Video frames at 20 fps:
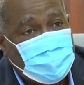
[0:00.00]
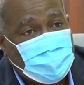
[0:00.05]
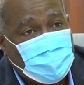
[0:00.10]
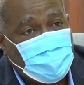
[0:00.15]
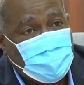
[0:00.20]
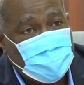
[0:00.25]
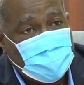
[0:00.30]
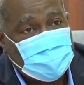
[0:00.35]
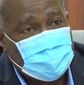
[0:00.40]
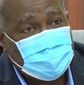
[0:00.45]

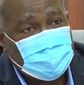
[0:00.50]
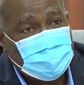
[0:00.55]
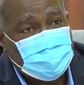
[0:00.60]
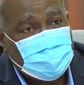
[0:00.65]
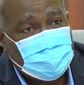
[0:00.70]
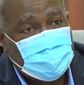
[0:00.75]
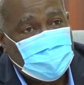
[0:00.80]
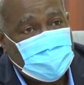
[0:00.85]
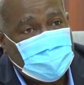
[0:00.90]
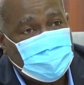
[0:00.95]
wind
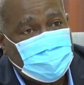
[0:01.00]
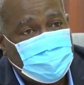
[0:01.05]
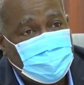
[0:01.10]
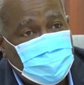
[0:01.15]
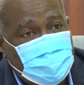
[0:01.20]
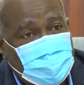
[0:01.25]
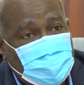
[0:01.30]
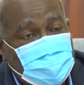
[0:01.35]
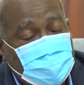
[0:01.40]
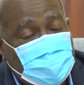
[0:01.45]

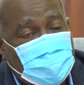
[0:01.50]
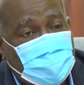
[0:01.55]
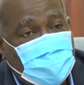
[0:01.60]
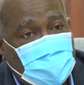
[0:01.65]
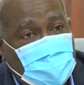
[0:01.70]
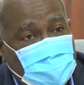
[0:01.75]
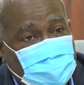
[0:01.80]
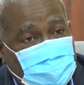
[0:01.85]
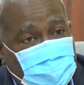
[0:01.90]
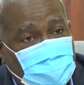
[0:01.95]
energy,
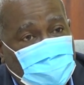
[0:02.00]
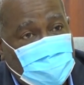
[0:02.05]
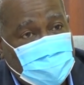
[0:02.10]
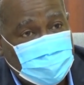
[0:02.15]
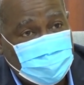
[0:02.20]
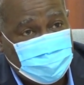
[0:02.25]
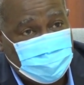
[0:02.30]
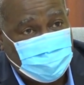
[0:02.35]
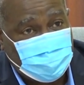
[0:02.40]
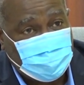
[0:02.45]
and
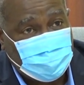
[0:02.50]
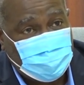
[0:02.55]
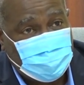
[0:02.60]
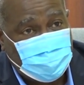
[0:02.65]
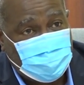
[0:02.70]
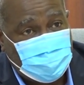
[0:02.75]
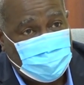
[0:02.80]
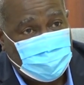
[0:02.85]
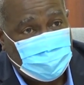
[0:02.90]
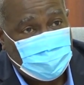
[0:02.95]
hydro
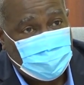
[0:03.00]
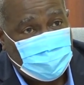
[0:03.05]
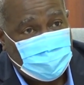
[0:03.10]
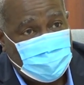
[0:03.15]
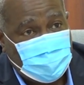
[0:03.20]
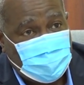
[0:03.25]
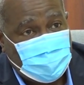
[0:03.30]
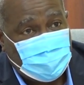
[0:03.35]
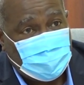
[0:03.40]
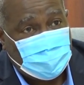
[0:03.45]

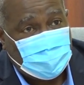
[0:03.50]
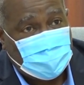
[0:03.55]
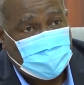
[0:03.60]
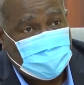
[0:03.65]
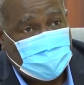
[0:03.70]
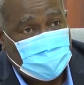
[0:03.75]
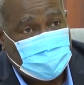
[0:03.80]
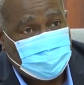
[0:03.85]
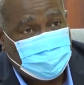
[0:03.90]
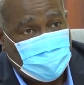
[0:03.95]

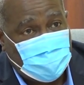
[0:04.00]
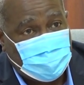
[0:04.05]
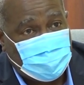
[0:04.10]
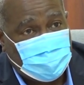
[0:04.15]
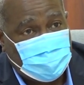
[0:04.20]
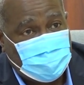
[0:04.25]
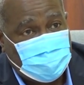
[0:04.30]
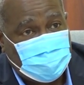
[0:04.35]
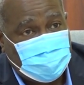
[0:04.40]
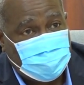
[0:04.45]
um,
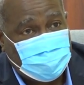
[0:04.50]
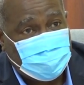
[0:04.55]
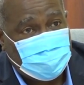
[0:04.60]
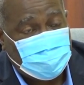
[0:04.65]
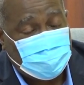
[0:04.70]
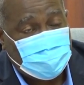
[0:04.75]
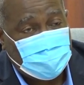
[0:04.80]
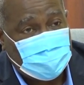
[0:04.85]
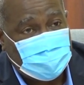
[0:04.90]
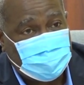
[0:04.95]
power,
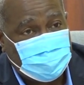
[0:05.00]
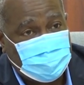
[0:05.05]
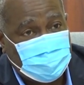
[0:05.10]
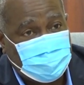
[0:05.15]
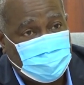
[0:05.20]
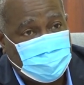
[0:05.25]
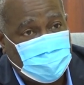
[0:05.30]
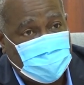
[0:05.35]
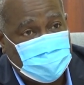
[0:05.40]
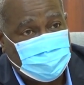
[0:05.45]
energy
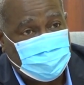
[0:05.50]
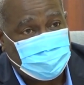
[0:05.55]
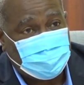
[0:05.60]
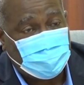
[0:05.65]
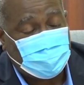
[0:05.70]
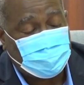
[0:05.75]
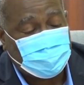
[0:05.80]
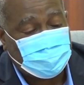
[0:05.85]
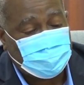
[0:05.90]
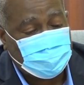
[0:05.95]
from
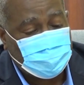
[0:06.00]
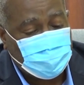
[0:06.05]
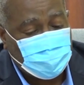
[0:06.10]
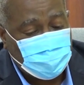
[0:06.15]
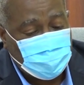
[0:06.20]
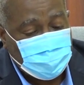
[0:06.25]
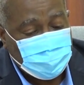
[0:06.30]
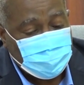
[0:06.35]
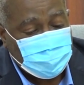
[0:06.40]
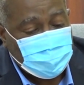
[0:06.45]
hydropower.
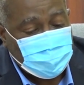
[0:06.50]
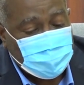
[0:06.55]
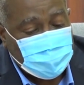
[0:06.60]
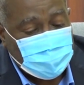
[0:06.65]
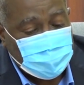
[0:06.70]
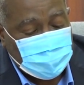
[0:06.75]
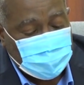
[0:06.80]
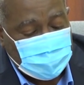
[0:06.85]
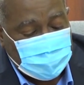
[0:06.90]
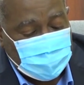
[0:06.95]
So
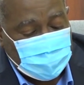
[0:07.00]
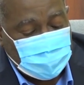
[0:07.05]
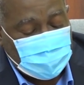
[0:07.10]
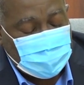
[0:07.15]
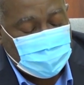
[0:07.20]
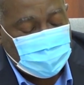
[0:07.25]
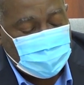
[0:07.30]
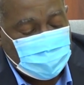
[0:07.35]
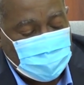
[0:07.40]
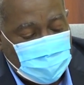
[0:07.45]

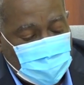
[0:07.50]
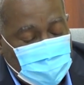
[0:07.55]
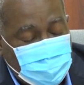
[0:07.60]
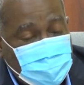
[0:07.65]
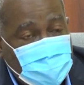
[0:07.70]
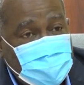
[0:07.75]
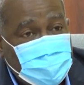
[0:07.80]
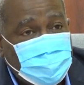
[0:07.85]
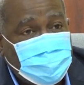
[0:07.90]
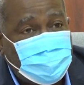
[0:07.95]

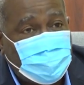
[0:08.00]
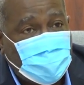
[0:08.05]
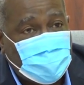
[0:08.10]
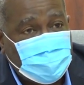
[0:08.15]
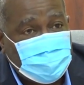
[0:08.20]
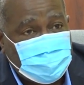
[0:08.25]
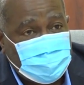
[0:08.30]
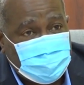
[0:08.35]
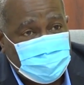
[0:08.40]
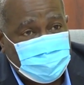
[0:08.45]
Amaila
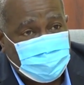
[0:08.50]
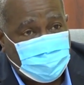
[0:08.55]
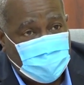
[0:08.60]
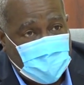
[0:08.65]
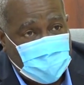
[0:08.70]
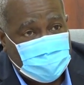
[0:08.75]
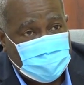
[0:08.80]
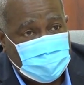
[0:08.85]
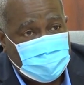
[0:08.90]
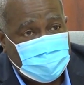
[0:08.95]
Falls is
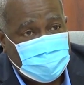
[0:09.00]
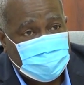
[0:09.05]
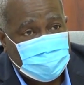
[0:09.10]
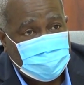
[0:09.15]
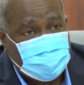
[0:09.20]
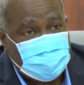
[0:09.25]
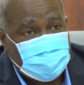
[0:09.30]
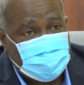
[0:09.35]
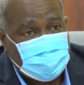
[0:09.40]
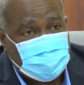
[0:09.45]
back
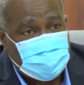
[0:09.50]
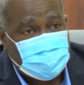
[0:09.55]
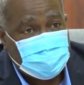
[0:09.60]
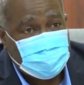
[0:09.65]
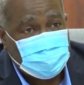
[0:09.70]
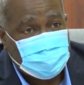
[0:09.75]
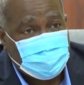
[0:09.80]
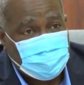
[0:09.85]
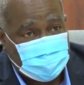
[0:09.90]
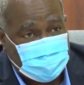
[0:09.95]

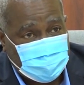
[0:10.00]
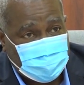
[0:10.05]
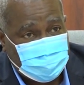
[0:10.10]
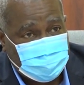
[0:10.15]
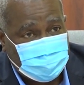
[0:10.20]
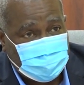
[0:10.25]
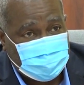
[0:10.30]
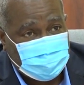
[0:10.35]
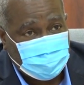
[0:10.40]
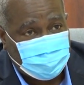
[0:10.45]
with
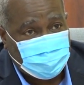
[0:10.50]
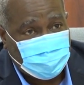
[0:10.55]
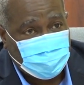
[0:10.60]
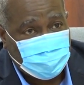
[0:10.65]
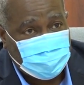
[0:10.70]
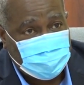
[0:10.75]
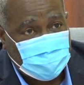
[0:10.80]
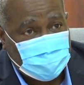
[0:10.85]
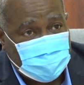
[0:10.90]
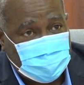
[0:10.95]
us as a
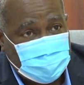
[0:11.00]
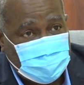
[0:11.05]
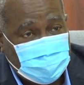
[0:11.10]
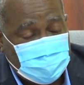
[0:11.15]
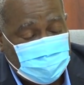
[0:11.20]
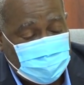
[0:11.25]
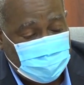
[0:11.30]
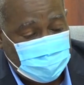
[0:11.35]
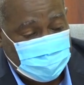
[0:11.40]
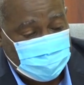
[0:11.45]
project
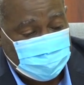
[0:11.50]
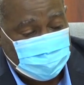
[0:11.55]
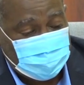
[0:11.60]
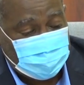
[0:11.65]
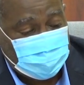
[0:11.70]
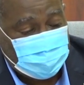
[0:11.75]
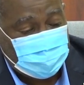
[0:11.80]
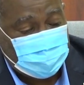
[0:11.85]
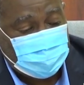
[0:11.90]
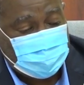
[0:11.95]
in
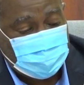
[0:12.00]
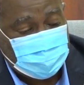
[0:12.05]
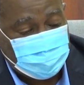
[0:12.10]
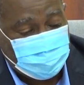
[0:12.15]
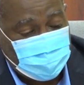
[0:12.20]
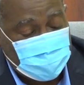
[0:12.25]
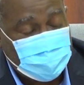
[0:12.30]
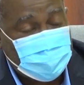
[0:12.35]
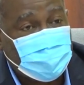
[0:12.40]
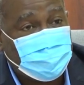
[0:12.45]
the
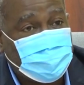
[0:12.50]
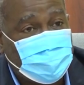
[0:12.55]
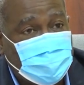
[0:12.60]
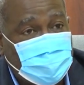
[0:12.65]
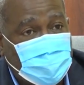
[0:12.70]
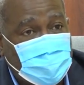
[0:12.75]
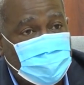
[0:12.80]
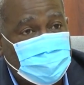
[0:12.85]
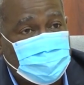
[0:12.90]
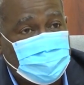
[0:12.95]
medium to
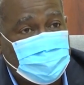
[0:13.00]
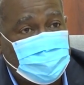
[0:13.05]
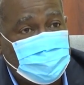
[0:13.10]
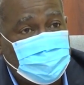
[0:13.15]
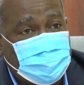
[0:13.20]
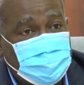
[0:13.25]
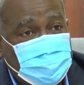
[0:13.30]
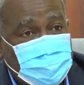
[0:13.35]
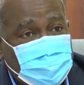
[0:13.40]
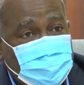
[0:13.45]
long
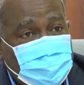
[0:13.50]
term.